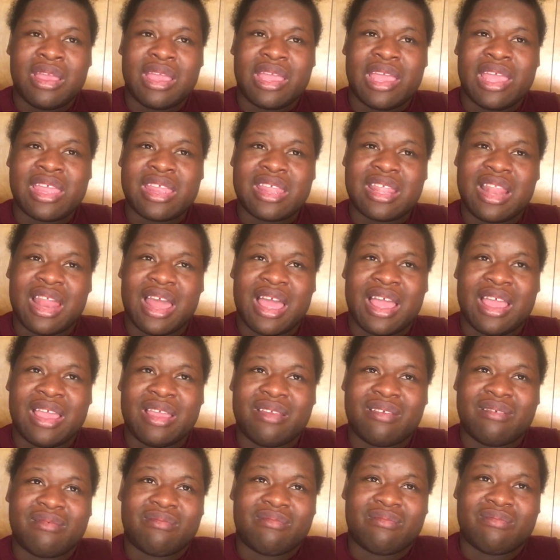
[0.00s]
it's like
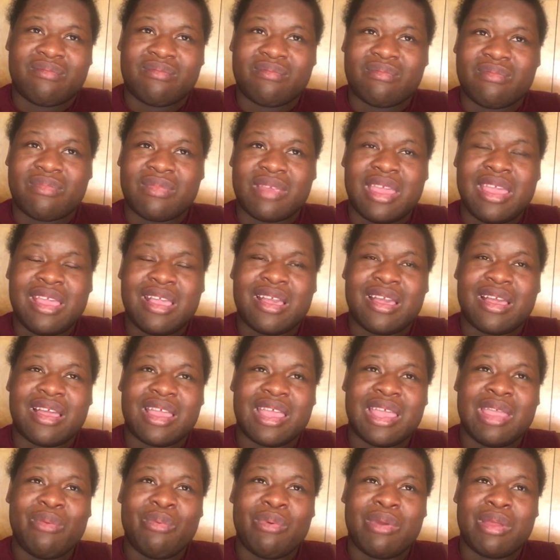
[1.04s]
he could
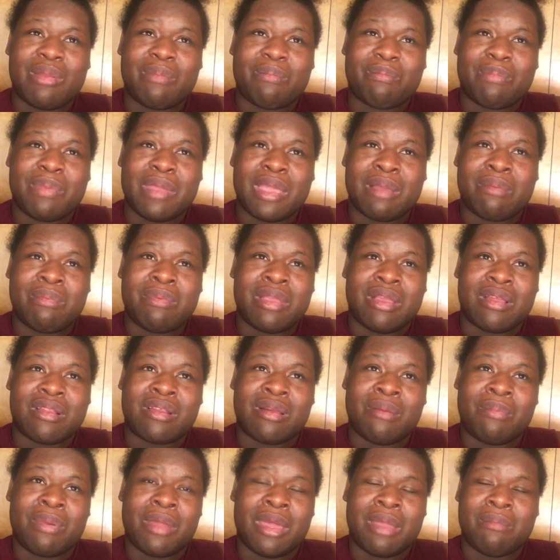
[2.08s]
he would pick me up to
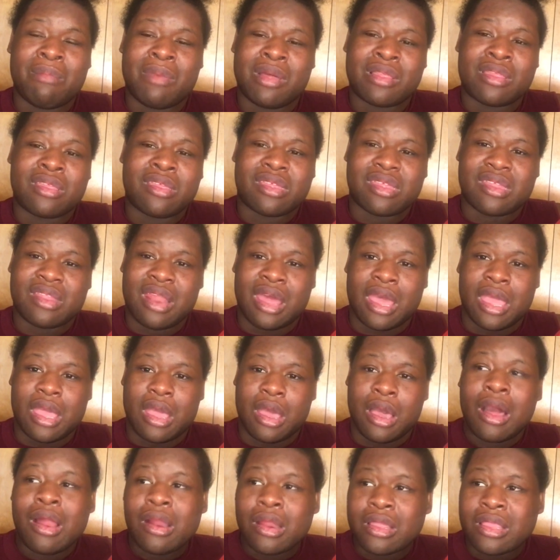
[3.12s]
go play with my sister like
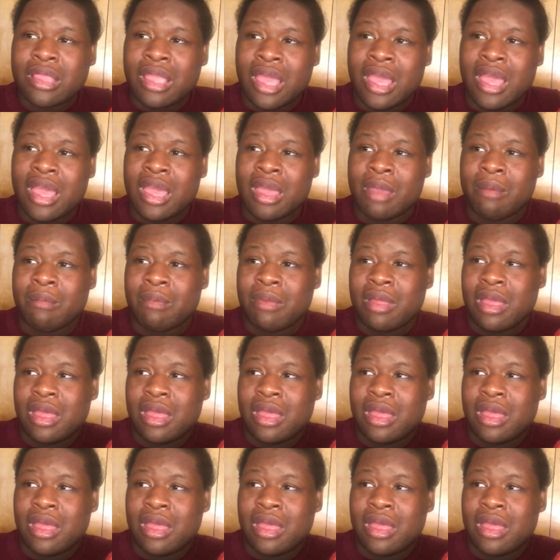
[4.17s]
all the time.